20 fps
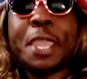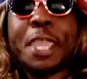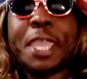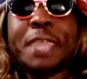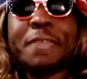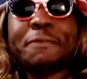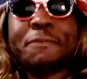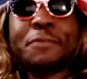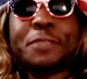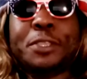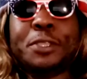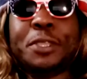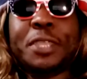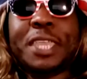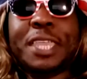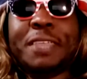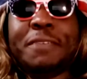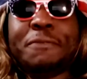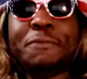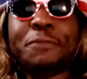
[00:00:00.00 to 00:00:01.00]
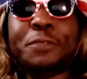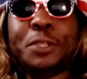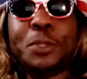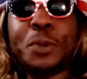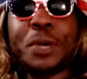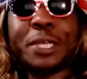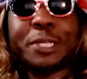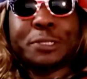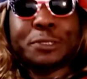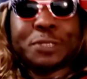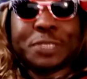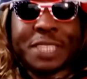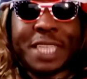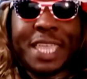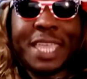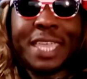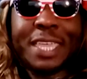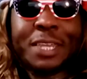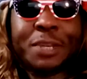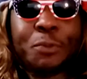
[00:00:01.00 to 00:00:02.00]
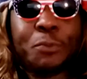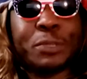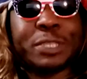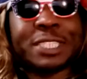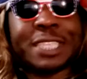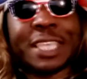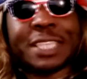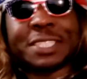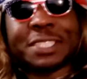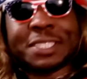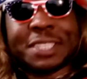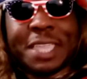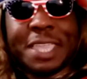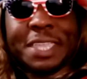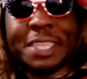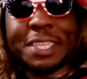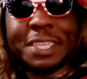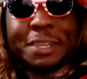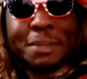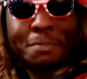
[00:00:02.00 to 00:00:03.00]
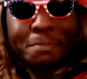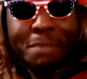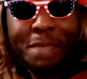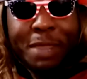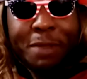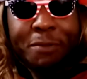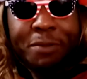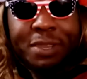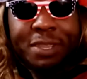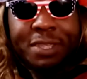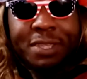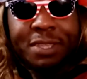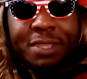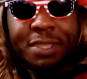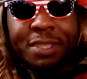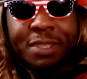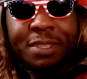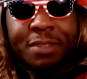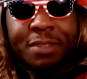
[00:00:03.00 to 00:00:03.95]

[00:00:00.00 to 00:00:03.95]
If if you understand what's at stake in America,